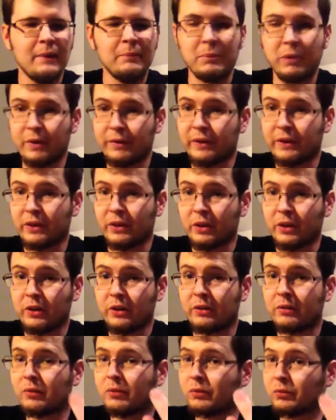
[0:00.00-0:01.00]
Perfect
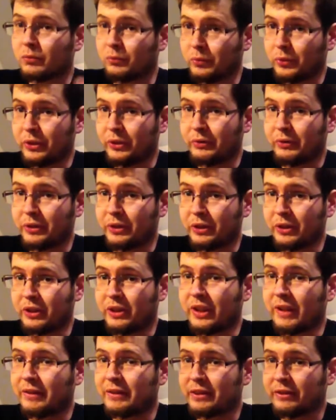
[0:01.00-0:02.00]
Dark, really, really
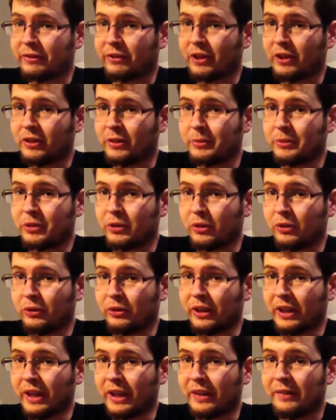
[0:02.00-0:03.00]
good. That was their follow-up to
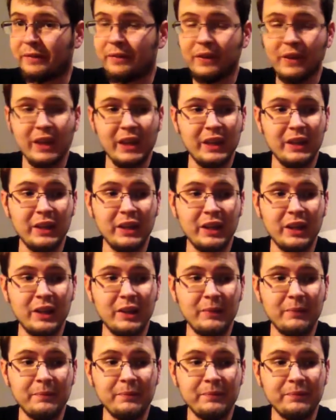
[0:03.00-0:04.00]
GoldenEye.
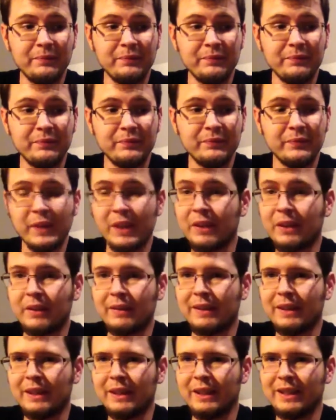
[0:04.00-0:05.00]
And, yeah, I
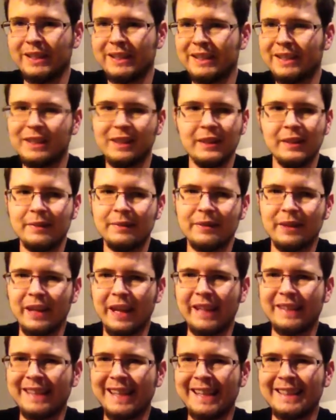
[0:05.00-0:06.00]
mean, it
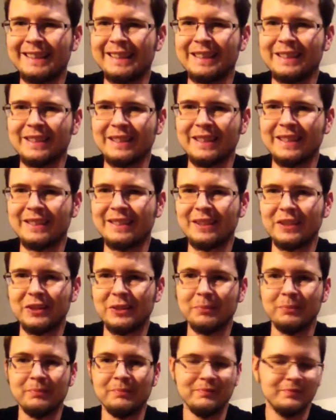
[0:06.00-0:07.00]
has aliens and it's
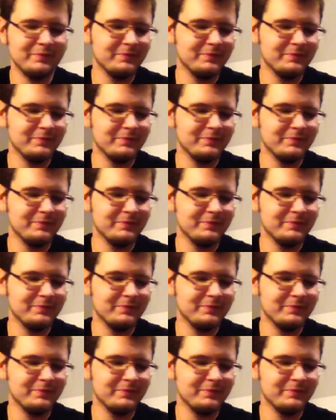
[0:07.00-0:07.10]
awesome.